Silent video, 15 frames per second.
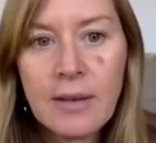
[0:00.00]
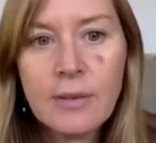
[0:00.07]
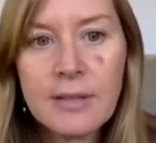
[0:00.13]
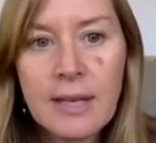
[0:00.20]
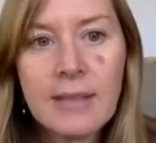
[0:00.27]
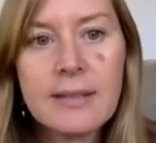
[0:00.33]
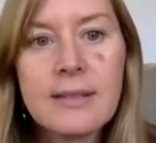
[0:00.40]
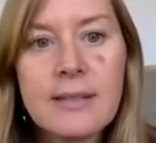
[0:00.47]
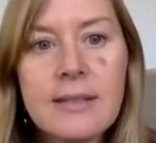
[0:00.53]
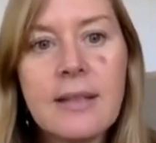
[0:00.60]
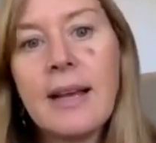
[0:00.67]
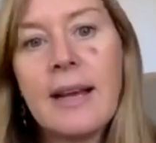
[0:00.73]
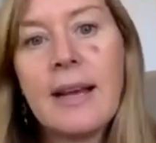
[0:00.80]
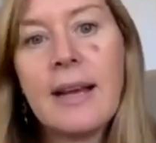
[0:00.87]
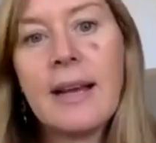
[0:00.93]
tells us
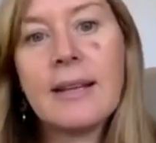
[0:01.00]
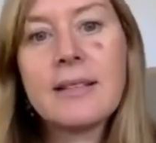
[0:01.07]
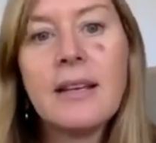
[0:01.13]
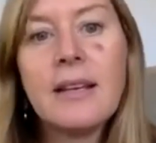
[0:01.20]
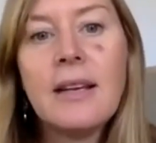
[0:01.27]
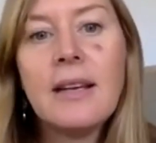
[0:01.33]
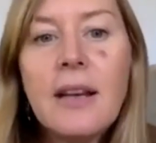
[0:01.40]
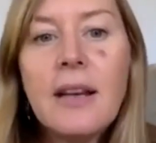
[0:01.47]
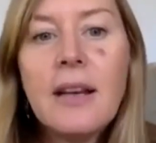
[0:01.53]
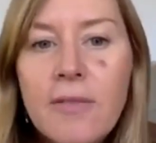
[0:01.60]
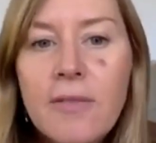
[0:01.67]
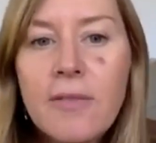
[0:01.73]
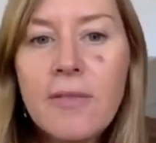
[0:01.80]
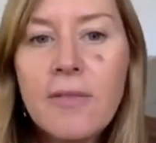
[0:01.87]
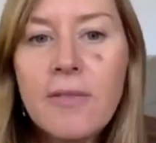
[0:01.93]
that
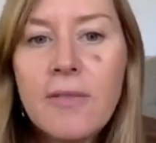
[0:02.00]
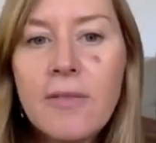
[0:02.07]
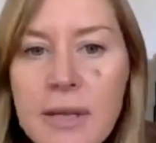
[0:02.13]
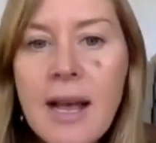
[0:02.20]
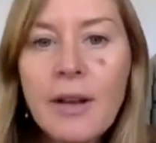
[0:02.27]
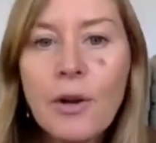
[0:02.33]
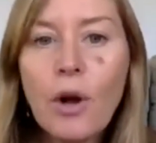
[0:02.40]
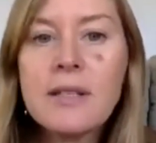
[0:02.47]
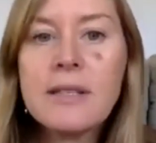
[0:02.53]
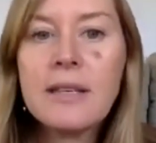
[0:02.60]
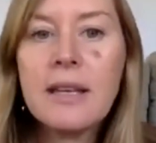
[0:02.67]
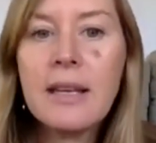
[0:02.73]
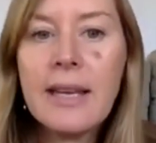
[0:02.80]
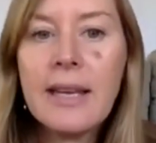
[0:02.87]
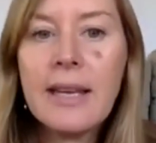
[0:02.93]
vitamins are not
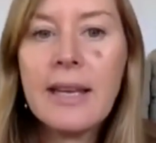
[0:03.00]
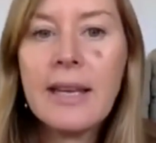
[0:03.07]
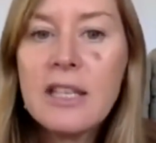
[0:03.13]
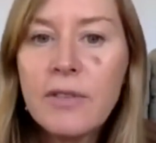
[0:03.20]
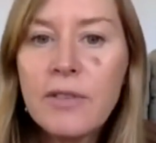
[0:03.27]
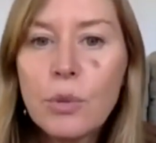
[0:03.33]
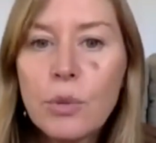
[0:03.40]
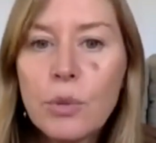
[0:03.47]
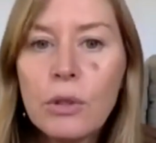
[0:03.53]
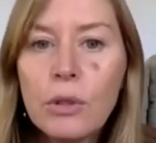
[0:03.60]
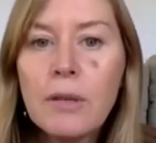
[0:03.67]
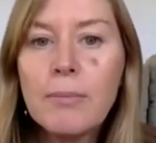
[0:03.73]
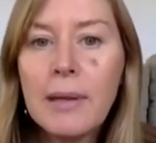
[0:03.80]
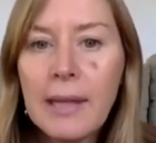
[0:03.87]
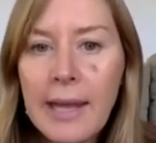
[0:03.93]

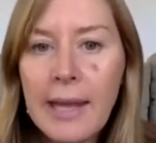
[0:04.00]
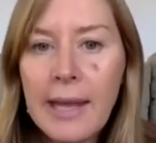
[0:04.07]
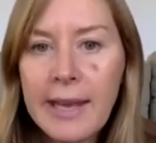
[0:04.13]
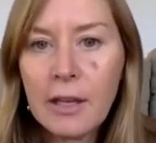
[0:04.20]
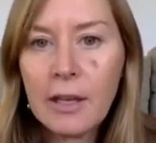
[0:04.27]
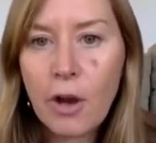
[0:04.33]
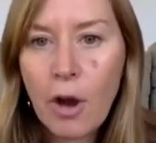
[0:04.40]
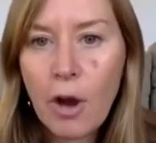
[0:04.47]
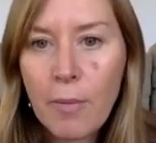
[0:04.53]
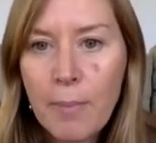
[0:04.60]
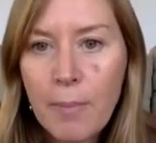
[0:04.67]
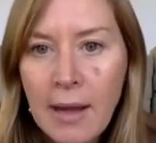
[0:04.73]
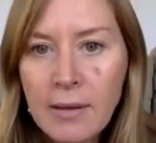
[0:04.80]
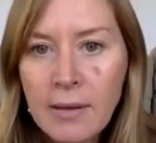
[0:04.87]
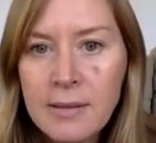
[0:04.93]
individual molecular
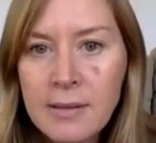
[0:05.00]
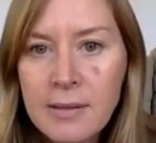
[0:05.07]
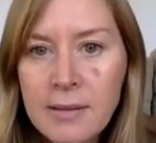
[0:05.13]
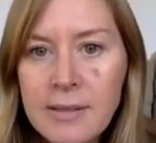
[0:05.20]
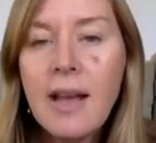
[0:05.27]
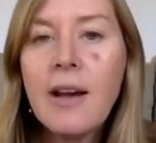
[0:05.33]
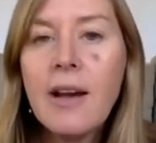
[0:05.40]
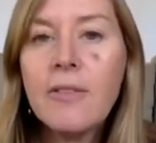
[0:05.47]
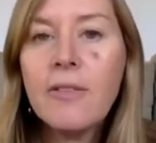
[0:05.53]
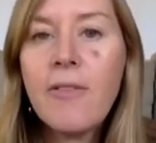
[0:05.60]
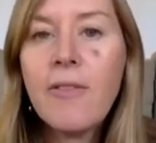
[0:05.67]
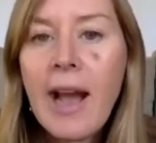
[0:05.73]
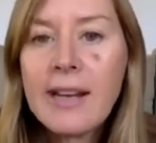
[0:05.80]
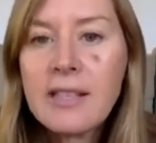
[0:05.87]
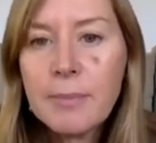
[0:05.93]
compounds.
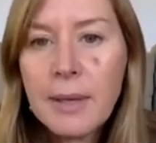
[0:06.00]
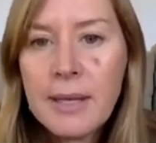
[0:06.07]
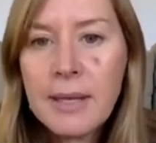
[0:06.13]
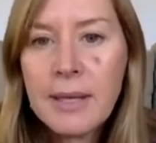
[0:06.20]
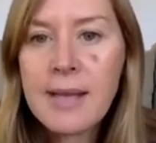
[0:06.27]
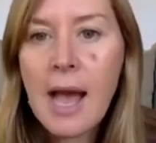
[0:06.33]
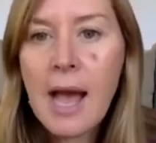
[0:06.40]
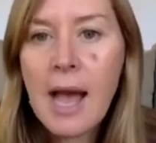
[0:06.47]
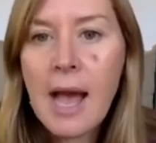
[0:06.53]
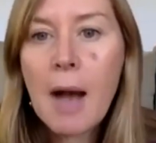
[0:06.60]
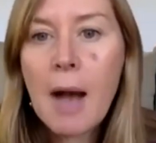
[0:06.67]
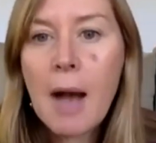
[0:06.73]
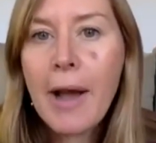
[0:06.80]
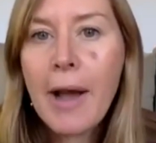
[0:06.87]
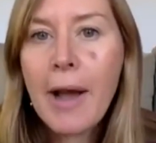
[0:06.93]
Vitamins are
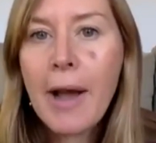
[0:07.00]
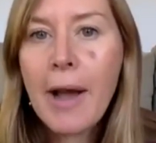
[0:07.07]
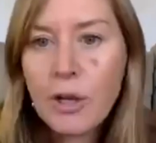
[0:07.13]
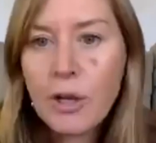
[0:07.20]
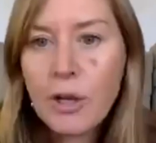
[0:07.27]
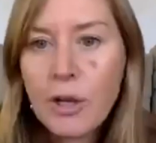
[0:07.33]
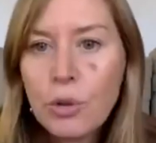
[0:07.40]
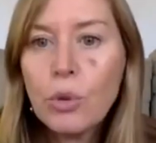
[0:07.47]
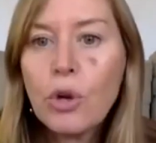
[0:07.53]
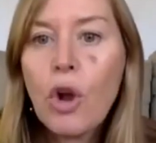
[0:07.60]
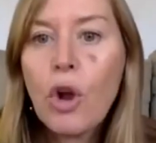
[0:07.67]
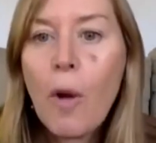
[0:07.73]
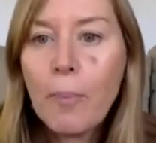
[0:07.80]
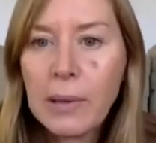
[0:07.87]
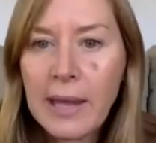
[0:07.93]
biological
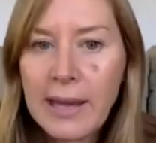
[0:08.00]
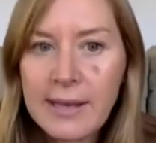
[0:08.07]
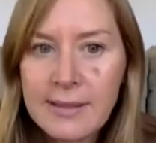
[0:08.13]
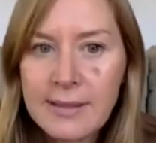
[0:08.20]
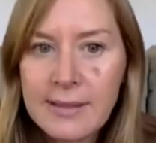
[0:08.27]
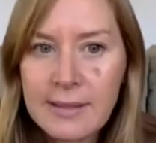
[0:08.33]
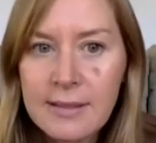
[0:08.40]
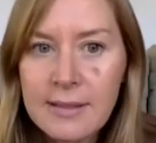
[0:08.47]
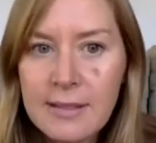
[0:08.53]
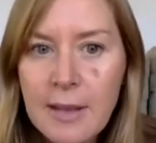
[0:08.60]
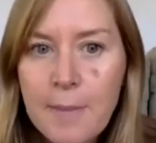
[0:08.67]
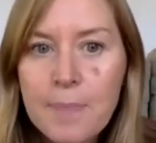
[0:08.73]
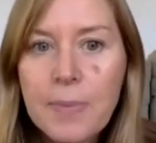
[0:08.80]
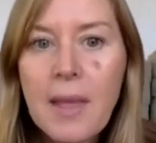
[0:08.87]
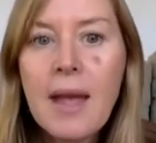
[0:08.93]
complexes.